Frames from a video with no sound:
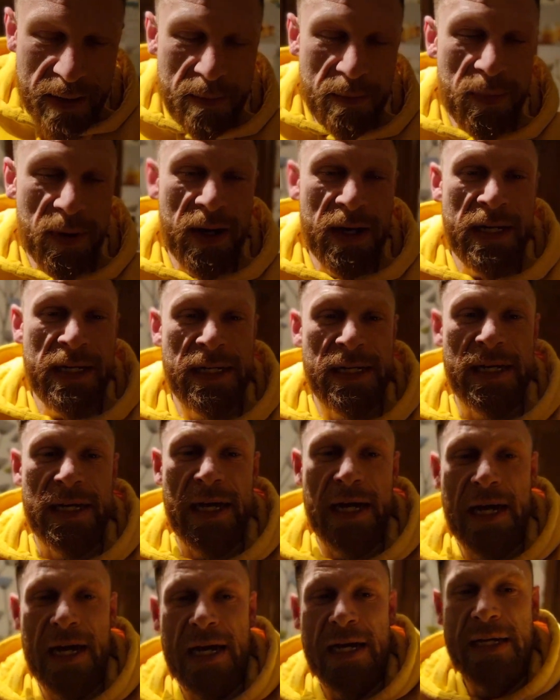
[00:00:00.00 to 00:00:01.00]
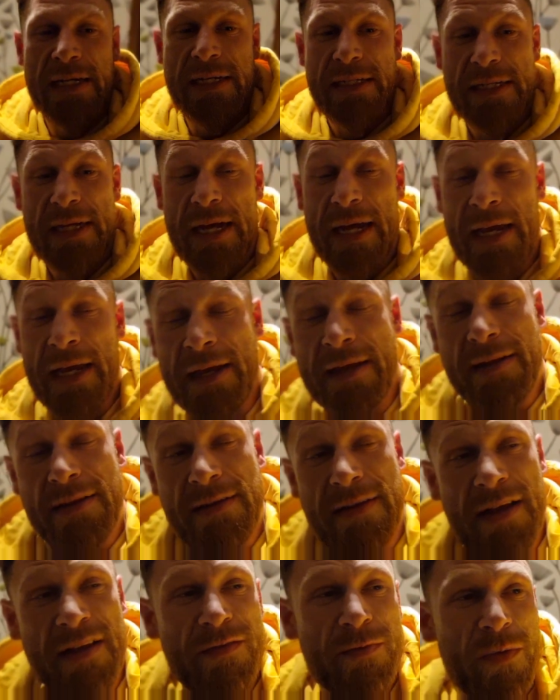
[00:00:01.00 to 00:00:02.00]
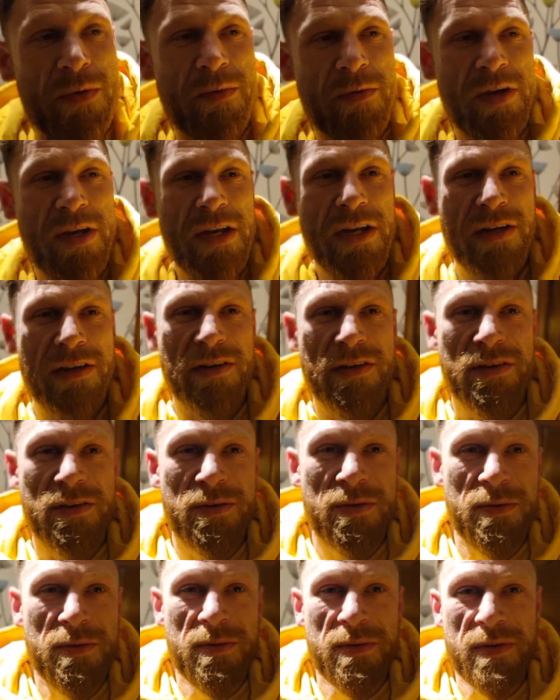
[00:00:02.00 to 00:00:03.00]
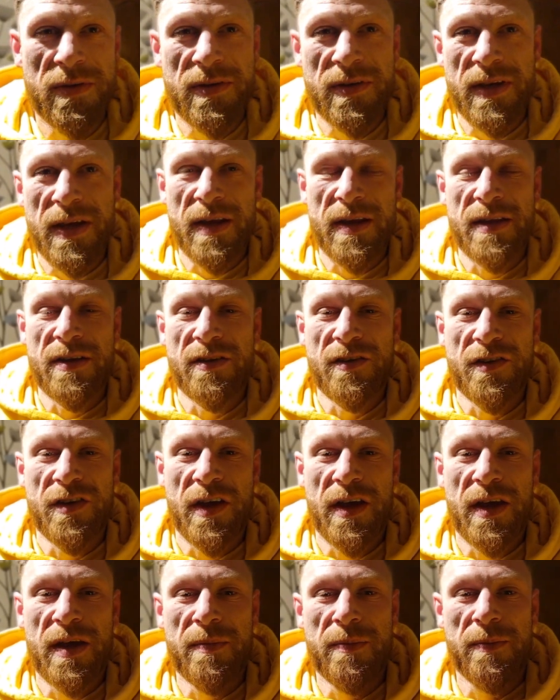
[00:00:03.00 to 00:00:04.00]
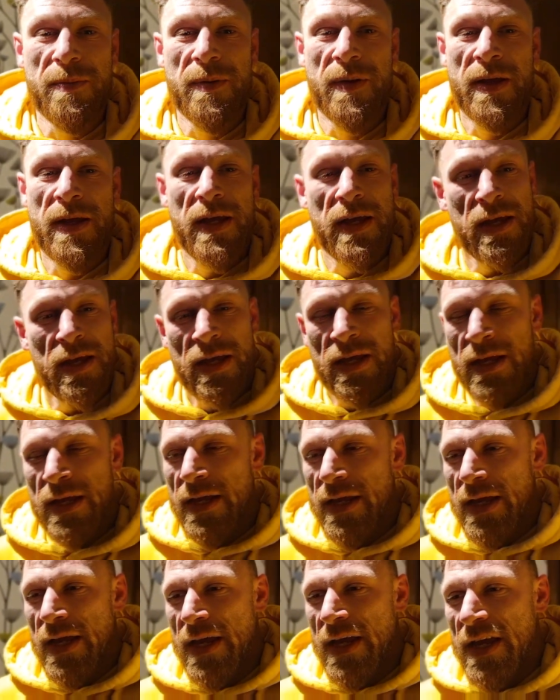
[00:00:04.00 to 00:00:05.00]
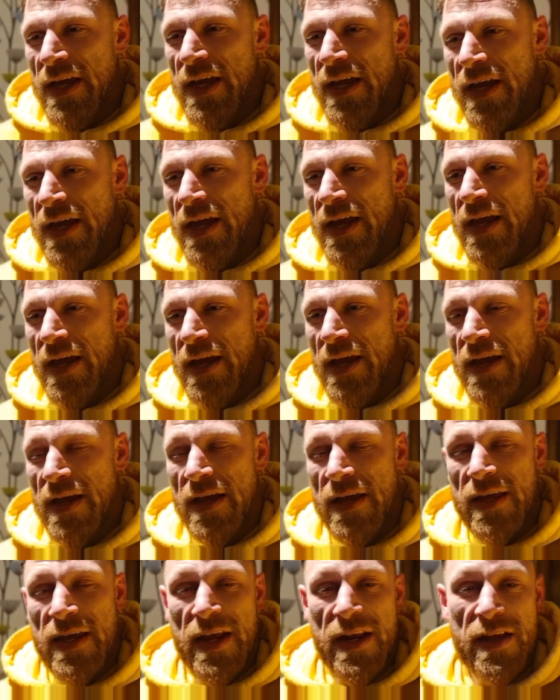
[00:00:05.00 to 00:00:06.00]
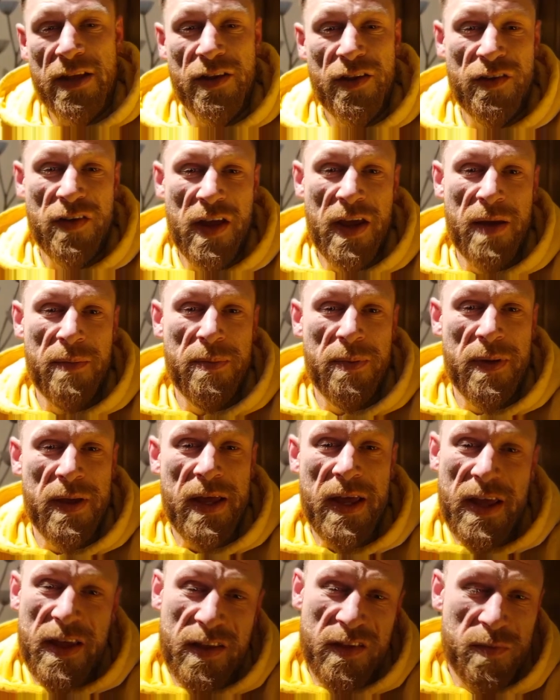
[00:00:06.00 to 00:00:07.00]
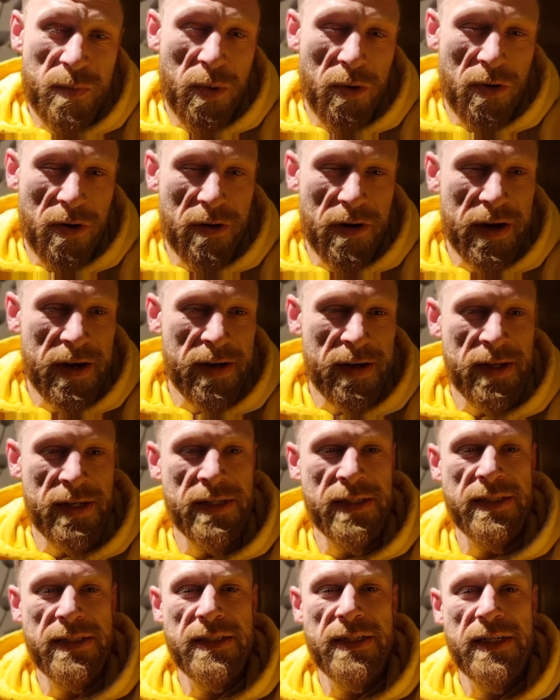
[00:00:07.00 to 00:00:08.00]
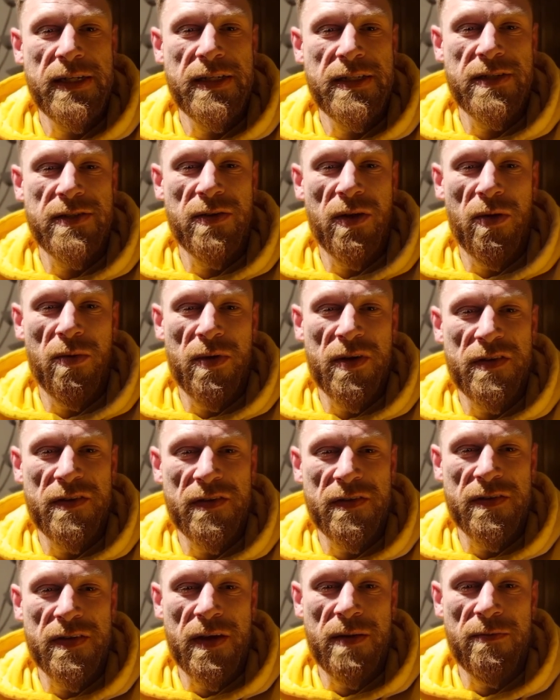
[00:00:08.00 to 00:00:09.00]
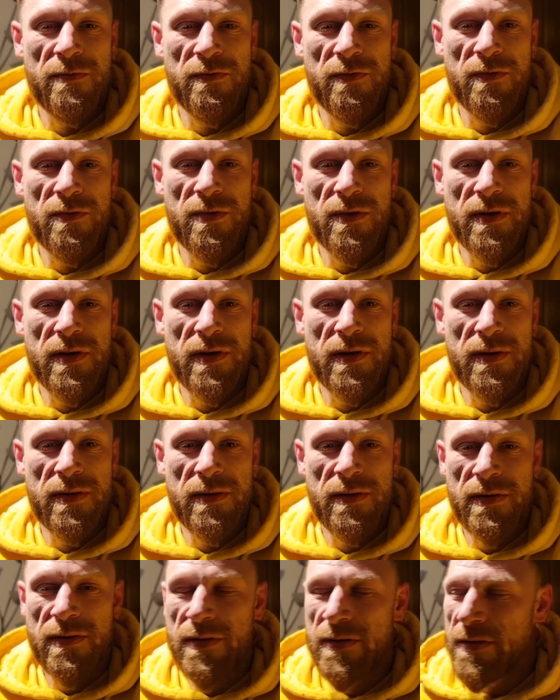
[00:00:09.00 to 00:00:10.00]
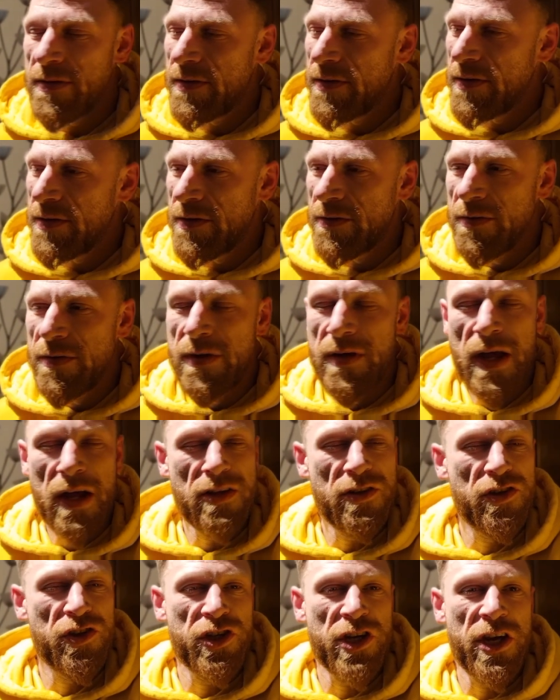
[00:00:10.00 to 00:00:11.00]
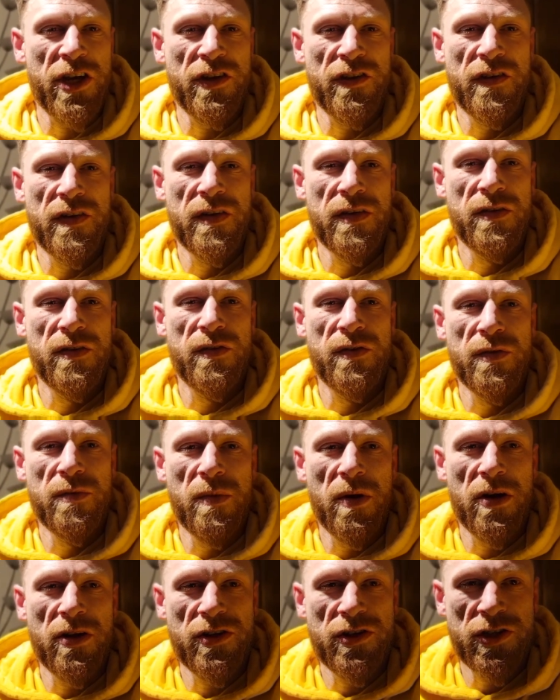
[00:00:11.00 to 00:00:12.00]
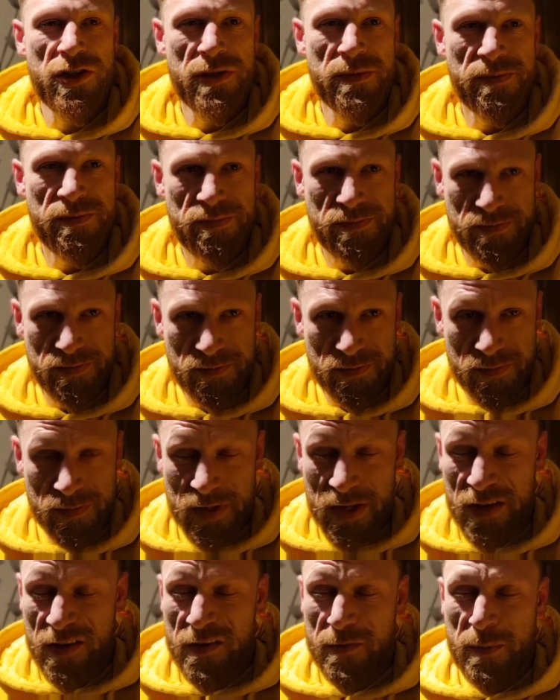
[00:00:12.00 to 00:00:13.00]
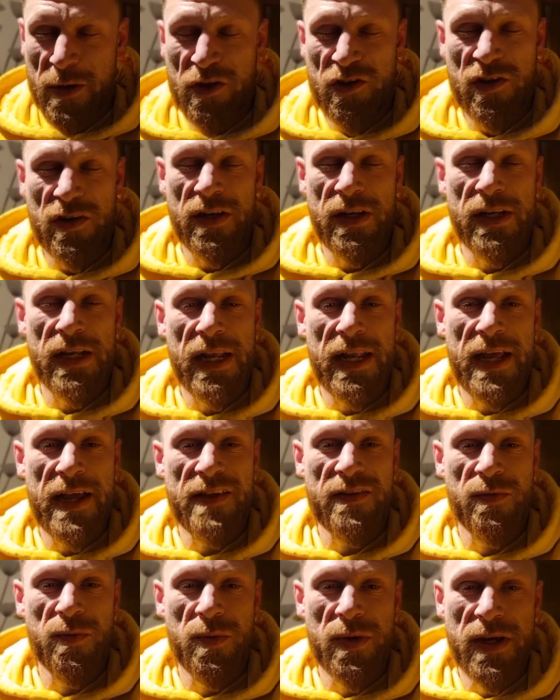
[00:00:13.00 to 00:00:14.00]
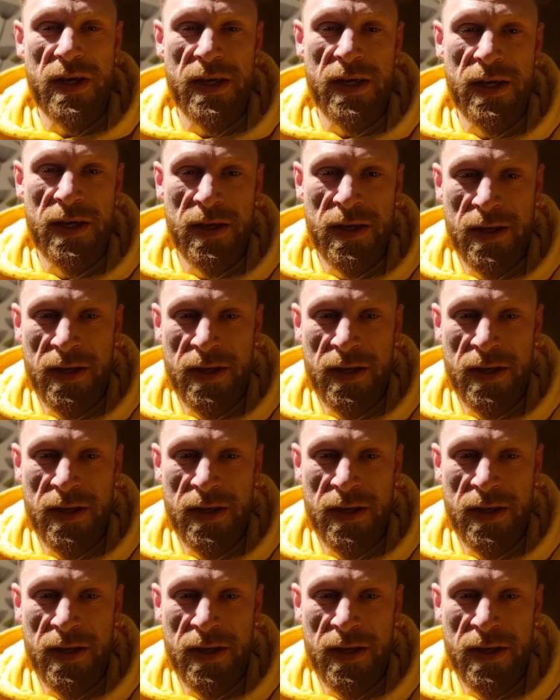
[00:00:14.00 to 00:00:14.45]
but uh, hey, that's what we need to do to get in shape. Uh, getting in shape is boring. It's always the same food. Do not change too much, especially in the last week,